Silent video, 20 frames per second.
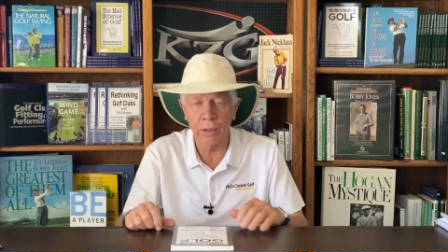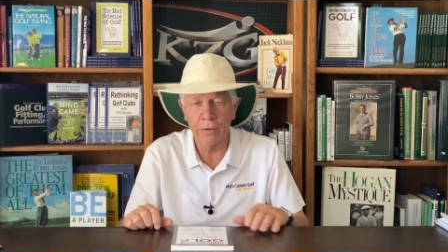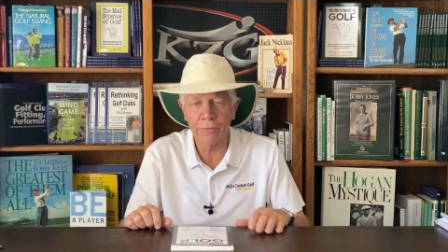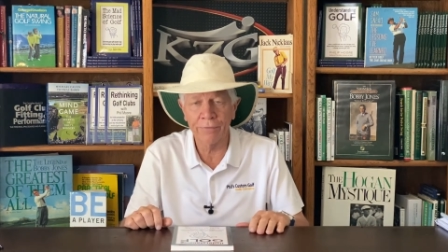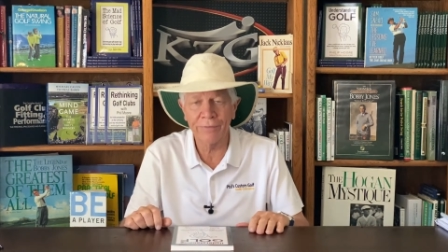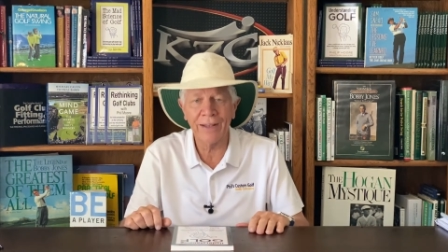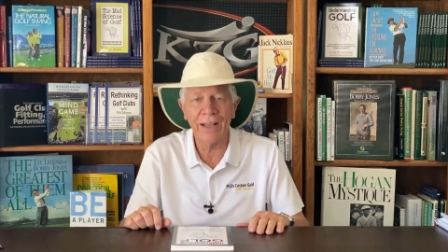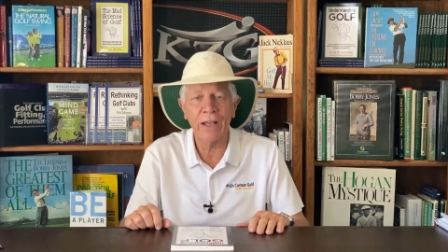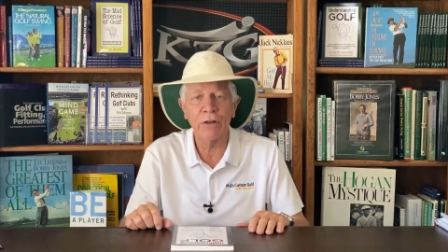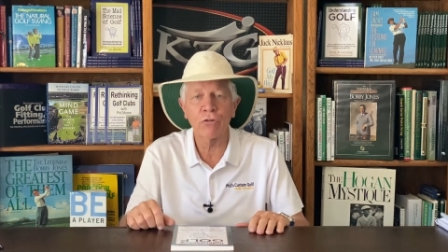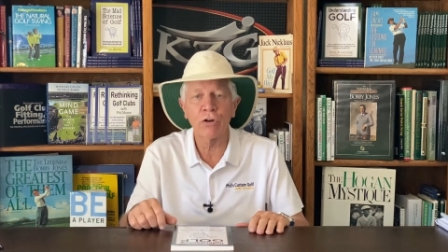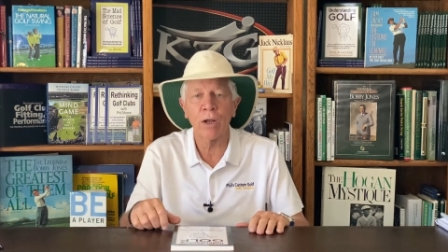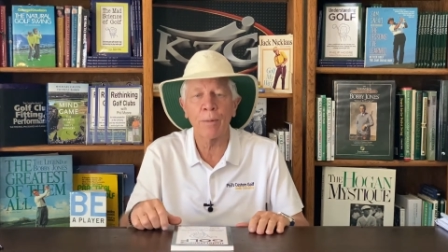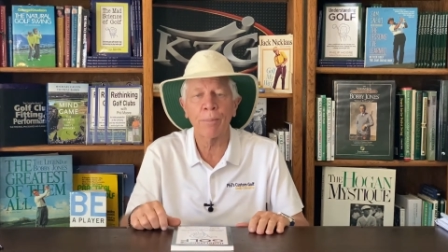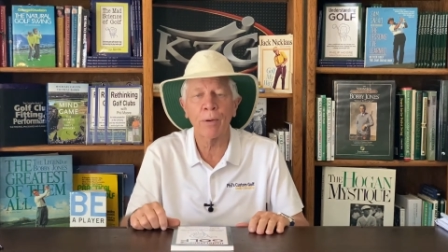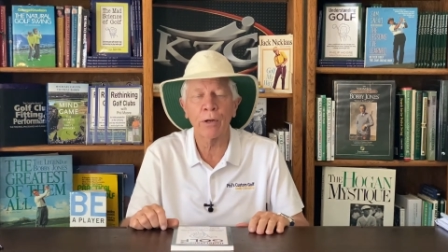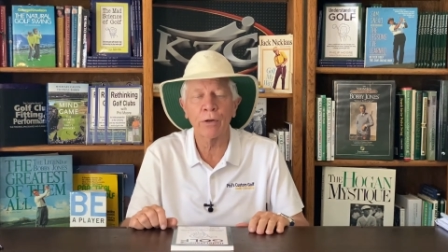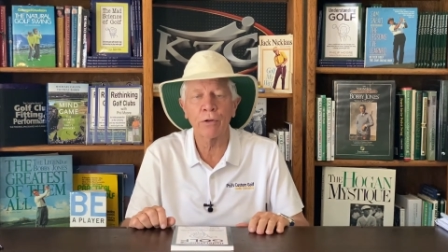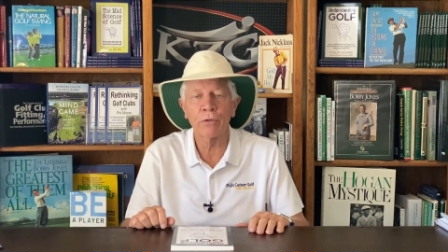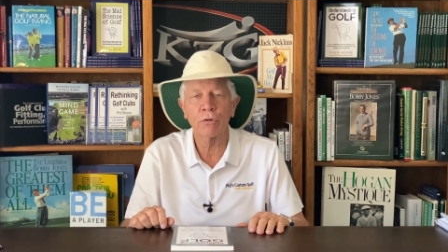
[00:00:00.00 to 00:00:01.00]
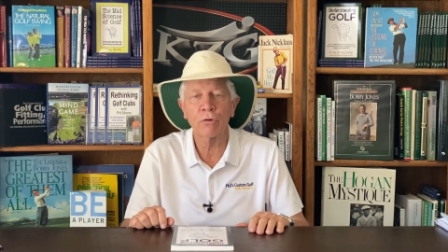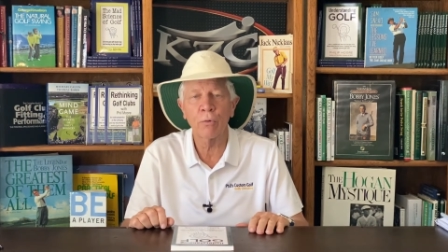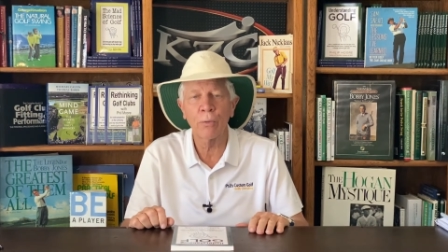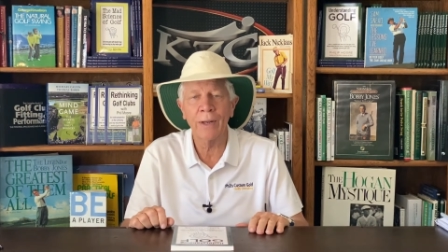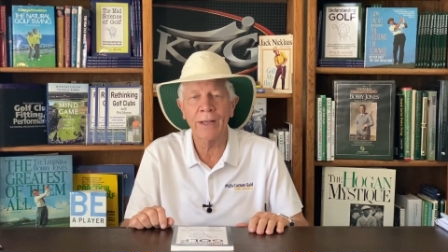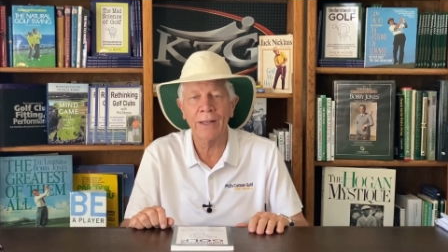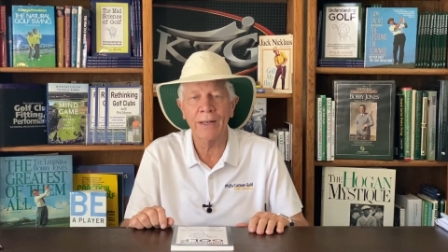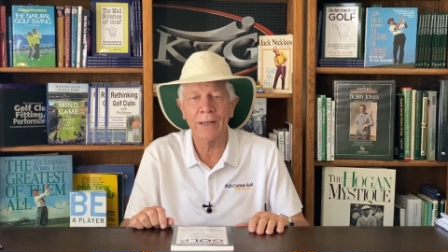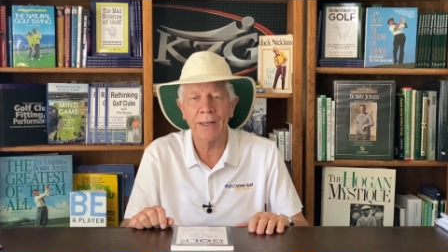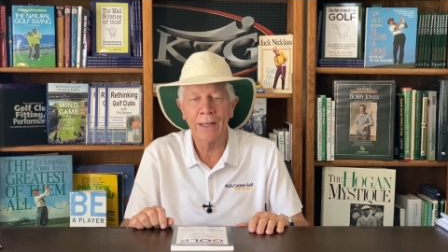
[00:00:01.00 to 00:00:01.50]
a sand trap onto the
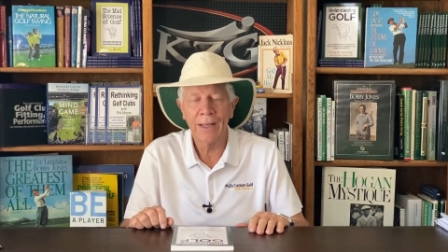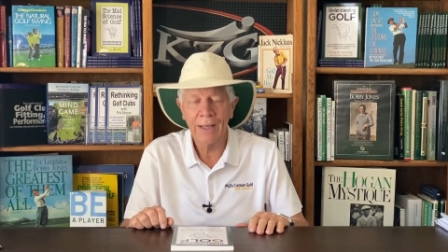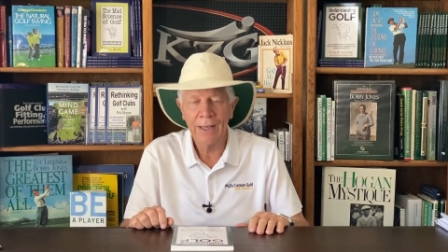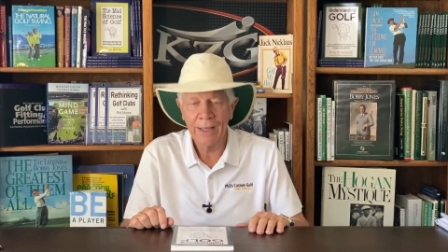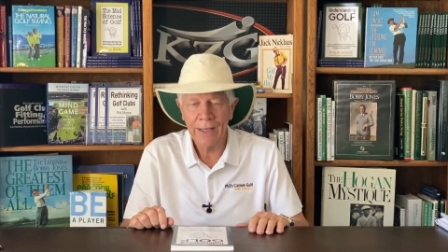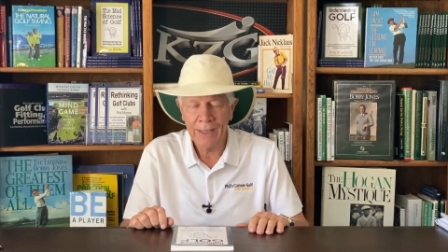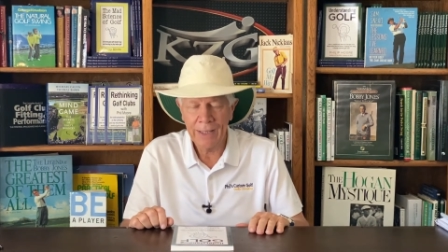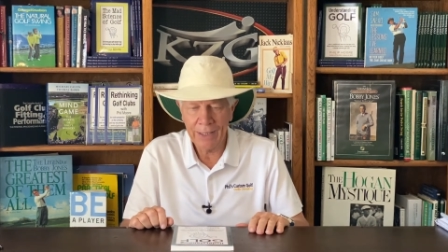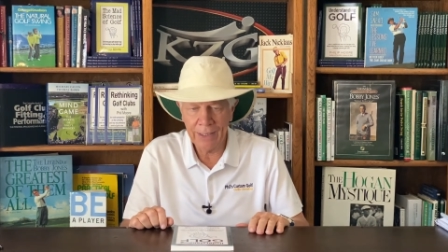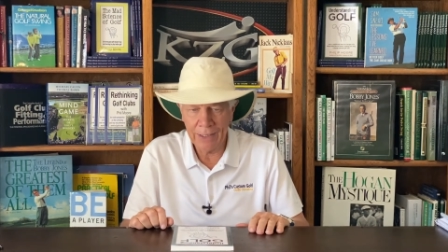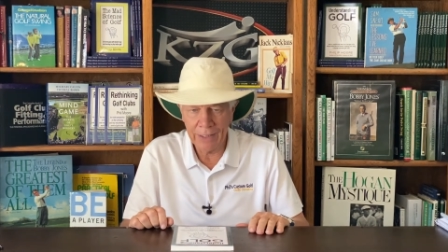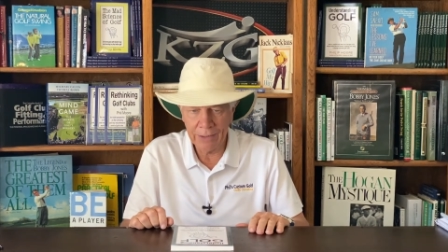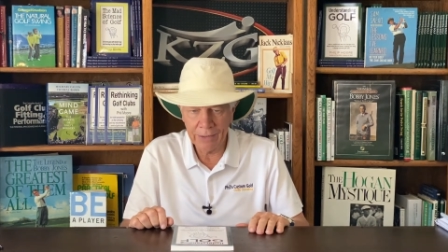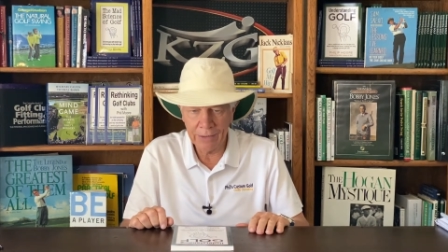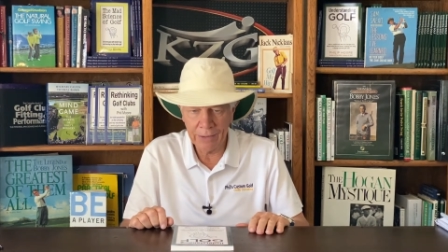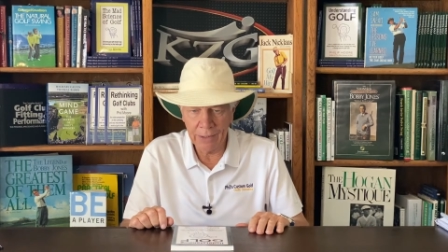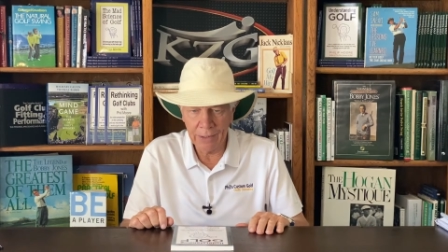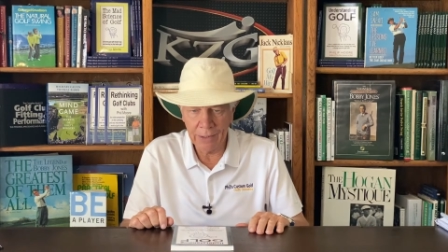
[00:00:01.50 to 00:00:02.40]
green, and.